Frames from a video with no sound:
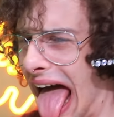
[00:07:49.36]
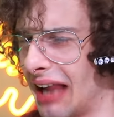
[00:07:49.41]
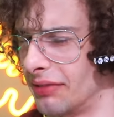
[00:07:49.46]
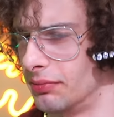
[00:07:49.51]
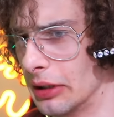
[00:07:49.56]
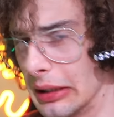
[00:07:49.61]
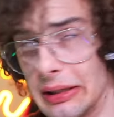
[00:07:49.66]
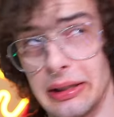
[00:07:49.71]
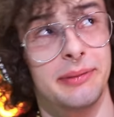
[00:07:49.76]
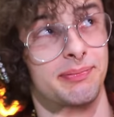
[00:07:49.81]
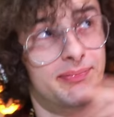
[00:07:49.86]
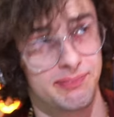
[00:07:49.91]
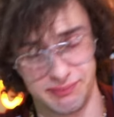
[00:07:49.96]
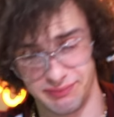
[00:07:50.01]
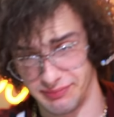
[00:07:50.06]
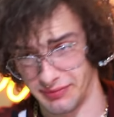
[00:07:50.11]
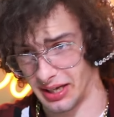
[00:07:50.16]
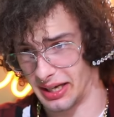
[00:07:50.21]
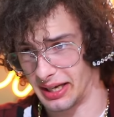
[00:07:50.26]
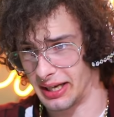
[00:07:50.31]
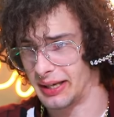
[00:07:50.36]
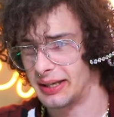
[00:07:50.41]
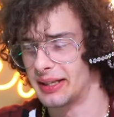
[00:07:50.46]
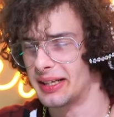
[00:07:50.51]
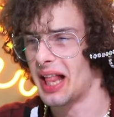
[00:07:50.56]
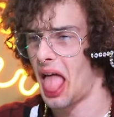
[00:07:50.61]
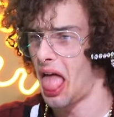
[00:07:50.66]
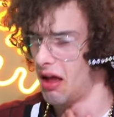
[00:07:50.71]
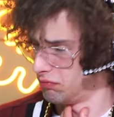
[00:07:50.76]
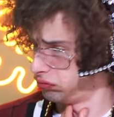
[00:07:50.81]
microphone will deal
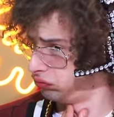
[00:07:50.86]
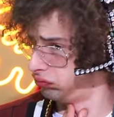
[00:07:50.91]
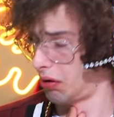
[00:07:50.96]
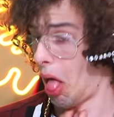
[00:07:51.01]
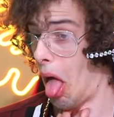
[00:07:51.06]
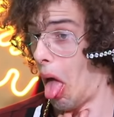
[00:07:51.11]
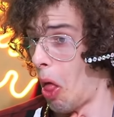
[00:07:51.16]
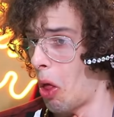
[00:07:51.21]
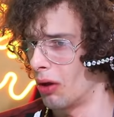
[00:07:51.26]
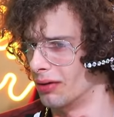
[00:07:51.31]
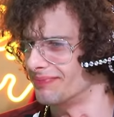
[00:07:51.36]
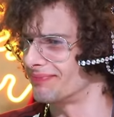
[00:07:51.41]
with this problem.